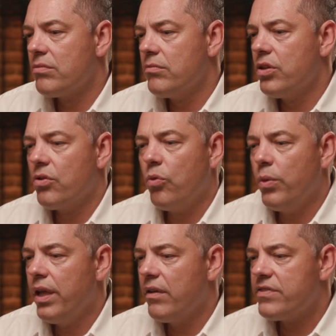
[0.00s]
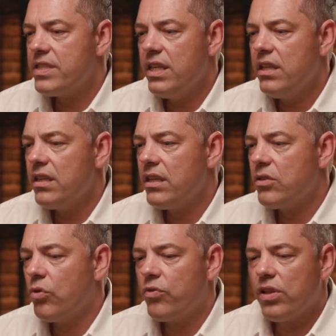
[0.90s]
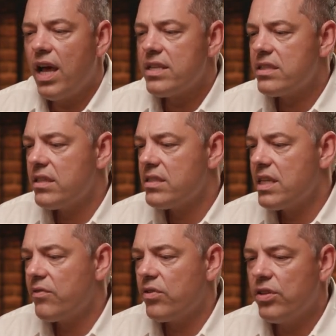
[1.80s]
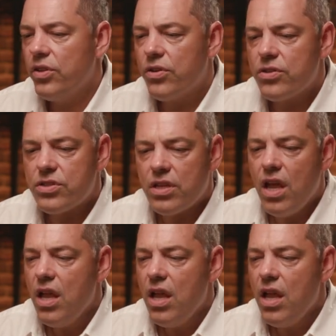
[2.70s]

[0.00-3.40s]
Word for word: You know, we have seen that over the last several years,